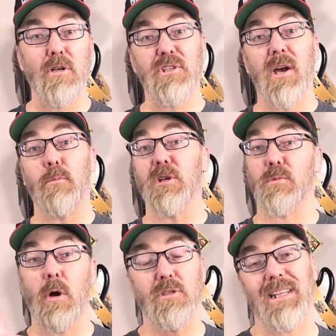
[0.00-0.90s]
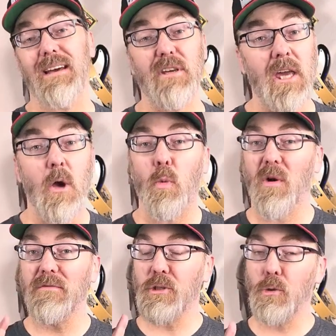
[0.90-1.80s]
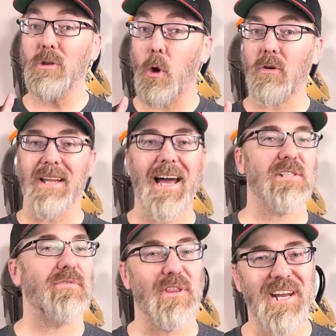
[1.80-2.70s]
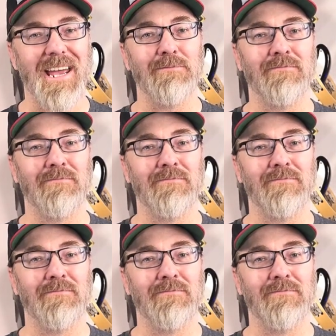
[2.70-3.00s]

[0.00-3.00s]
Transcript: First up was Rose Levee, one of two local acts for the night.